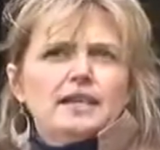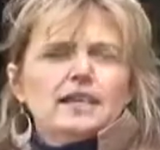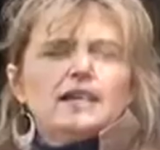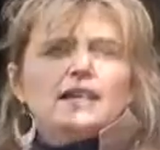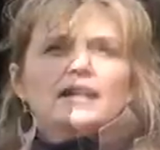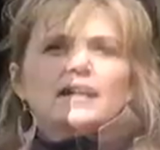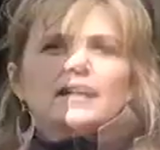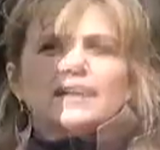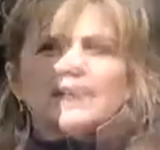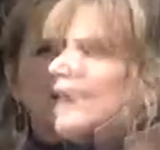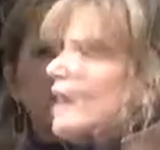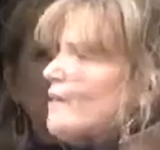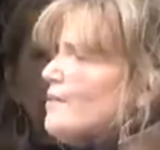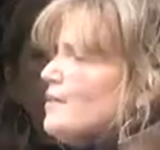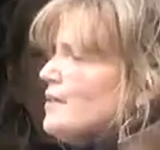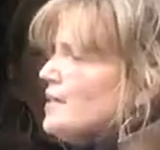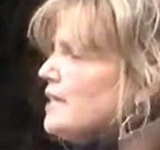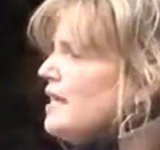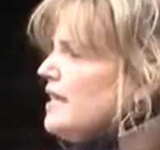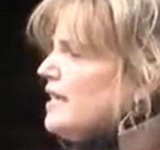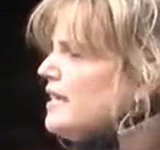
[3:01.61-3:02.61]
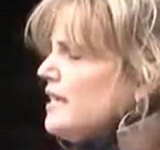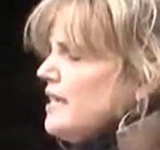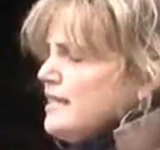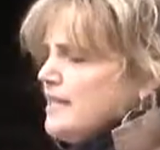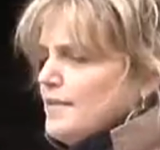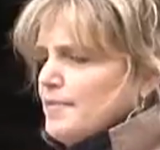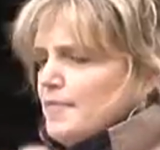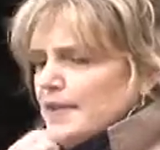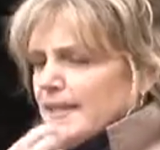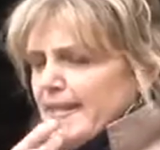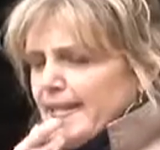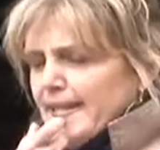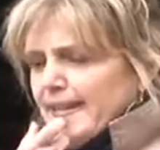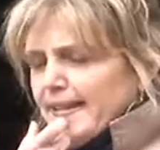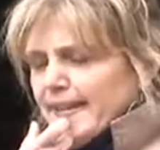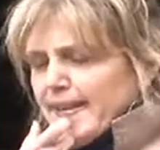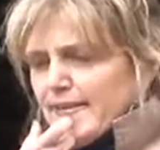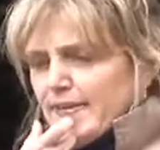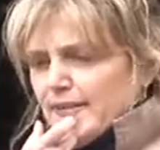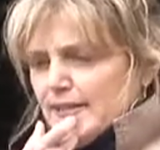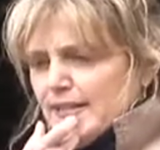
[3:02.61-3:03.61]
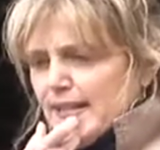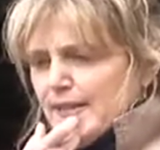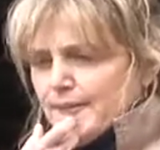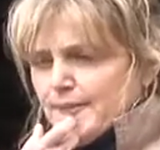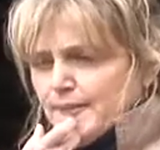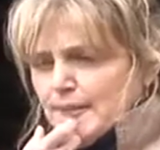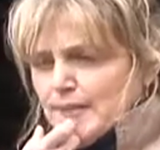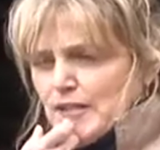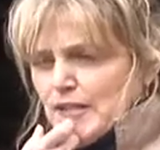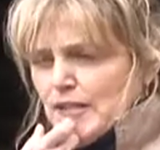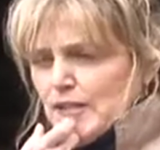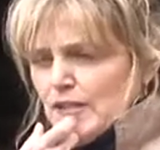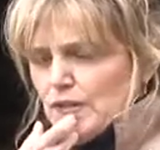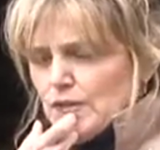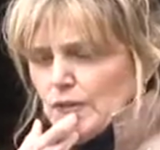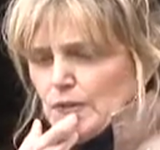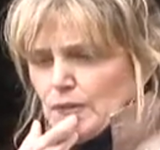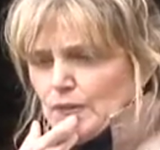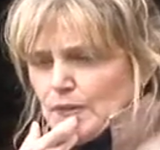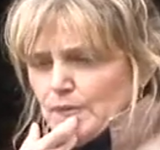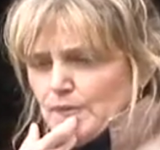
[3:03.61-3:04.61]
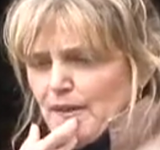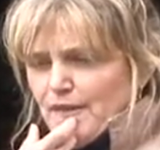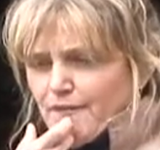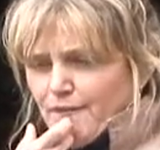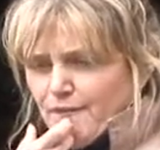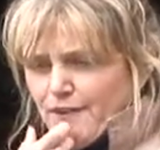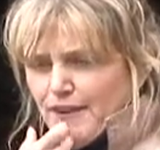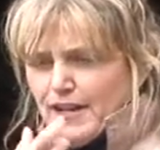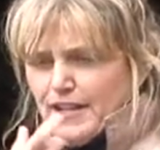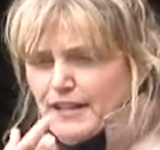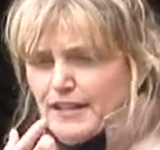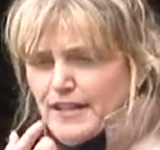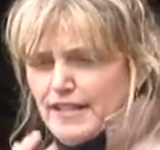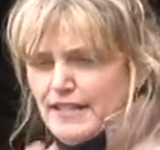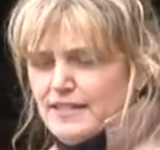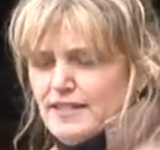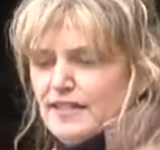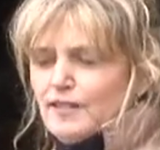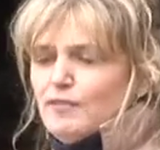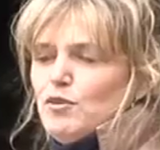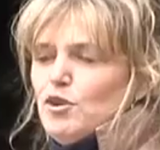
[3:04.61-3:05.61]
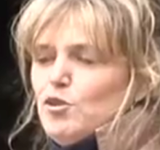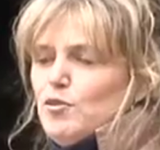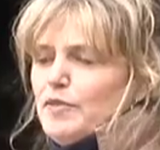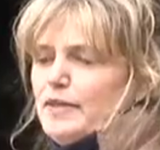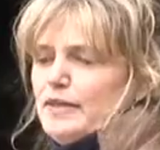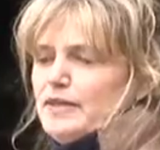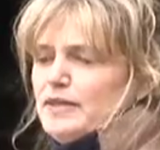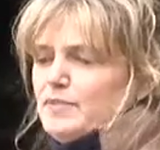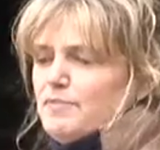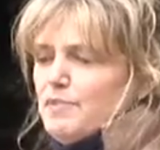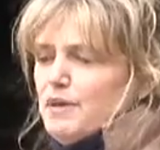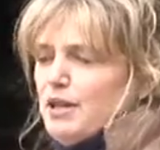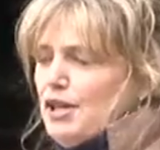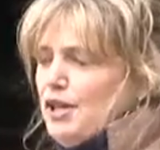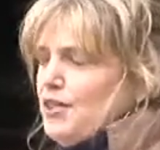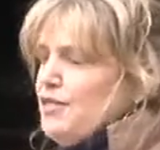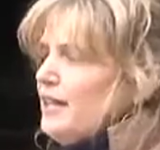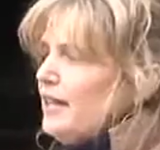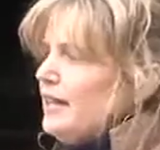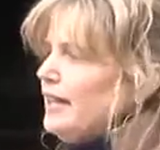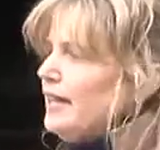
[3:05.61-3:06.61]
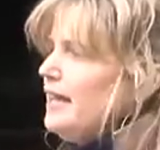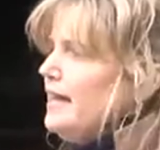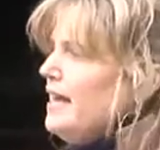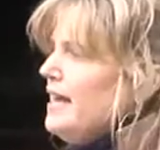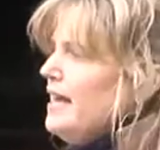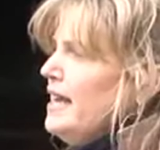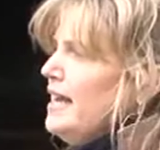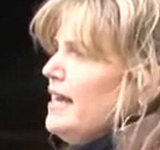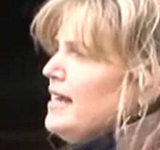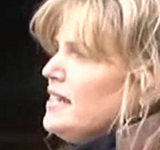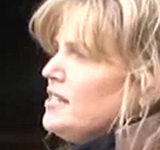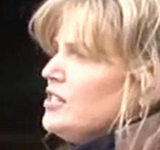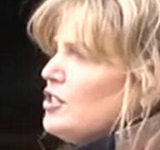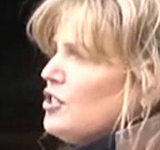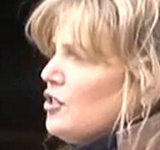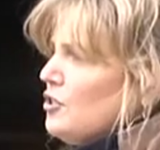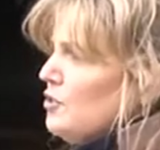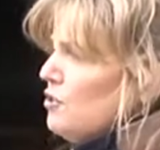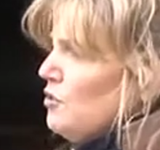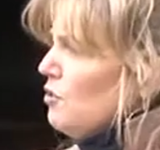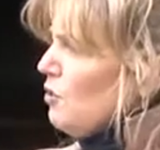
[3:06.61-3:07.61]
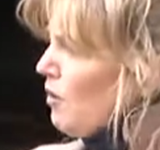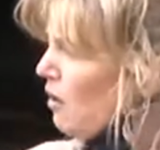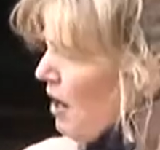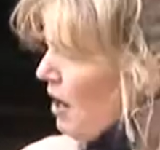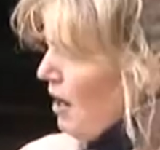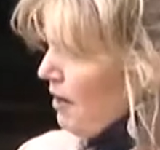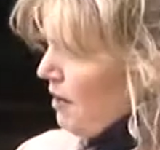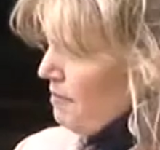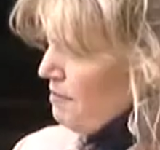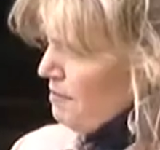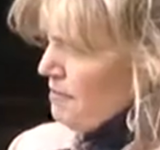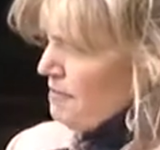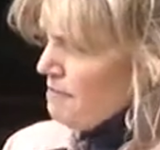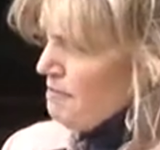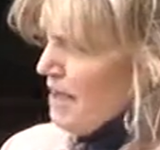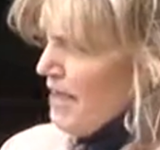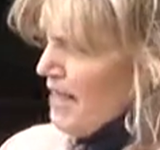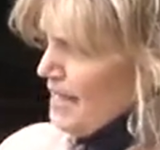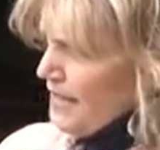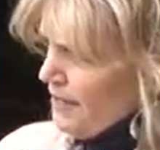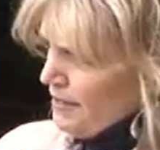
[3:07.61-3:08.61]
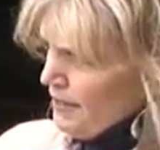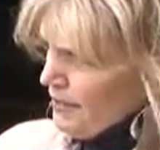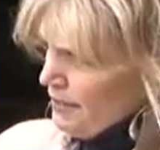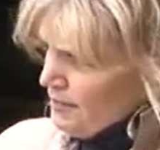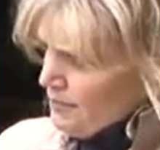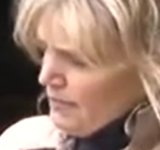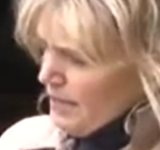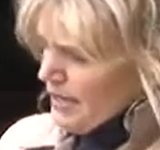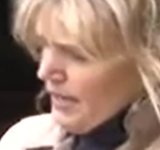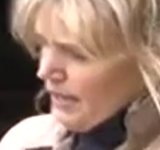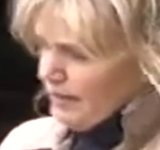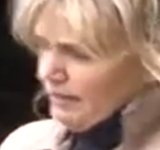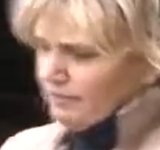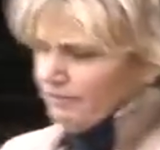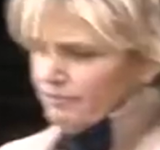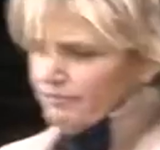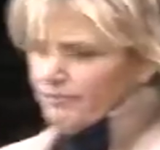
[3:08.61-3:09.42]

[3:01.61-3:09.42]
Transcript: Well, I was lucky in the beginning. I was able to use my friend Nancy Woltman's building to make my